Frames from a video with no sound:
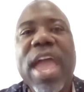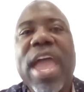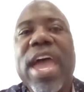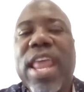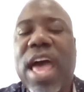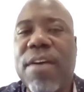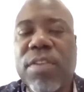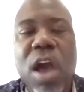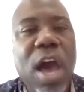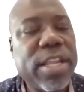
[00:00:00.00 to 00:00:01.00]
and
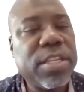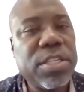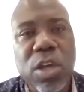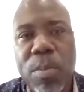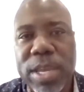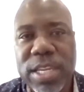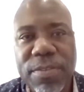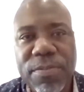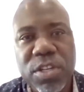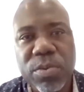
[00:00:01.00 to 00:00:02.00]
have gone in so many
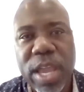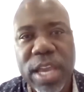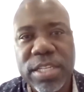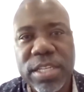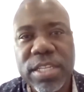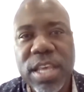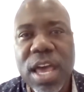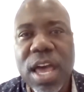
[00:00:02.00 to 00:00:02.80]
different directions.